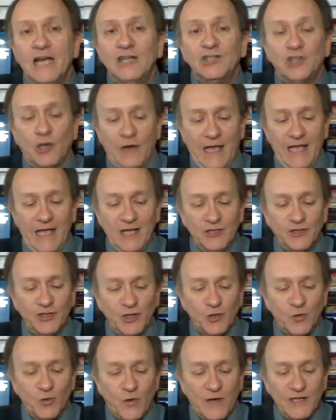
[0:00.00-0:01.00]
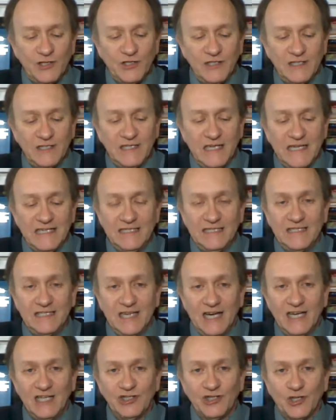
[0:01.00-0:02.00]
So to answer the question,
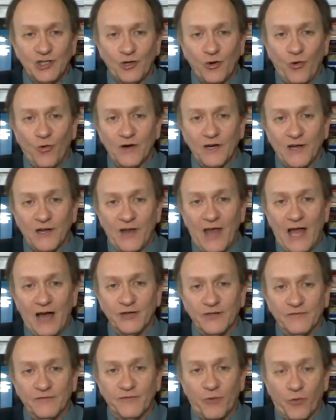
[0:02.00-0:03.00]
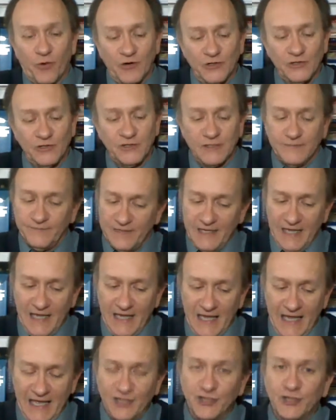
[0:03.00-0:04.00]
does the Lord allow divorce?
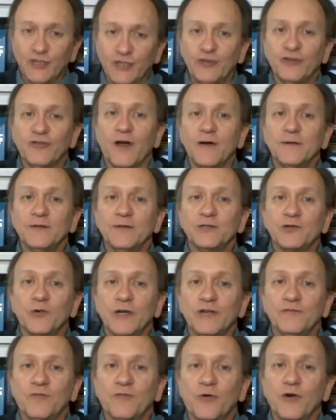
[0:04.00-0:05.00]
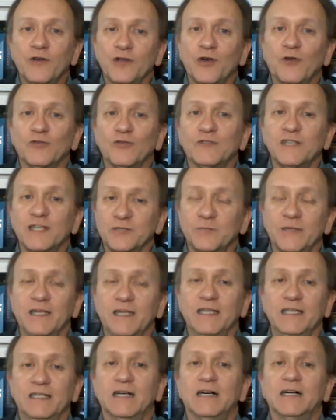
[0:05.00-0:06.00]
In Deuteronomy twenty-four, in the Old Testament,
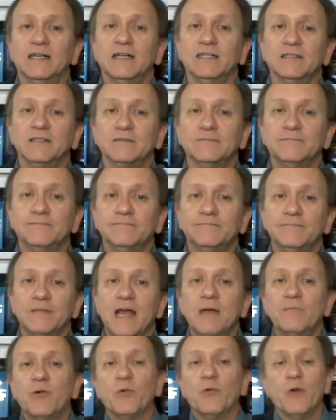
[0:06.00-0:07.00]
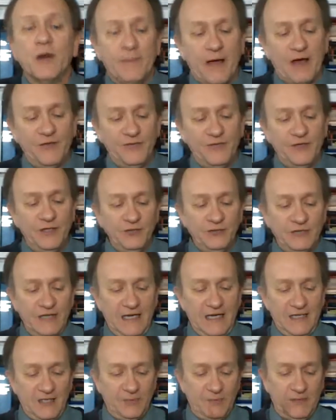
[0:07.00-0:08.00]
he does. But what about the New
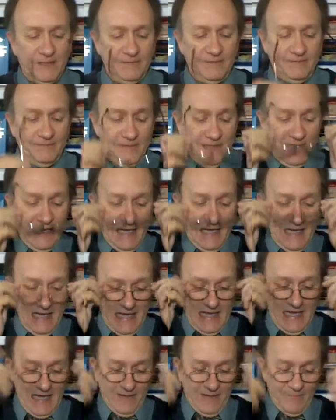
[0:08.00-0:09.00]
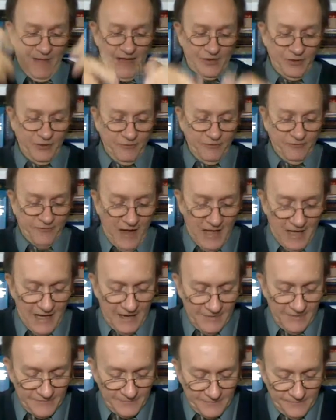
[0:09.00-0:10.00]
Testament? In Matthew
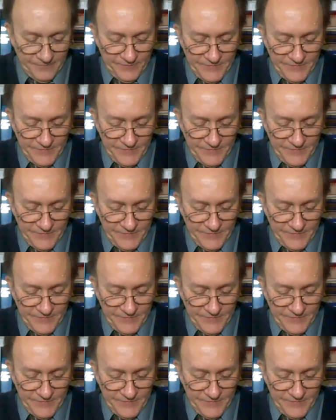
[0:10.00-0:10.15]
five.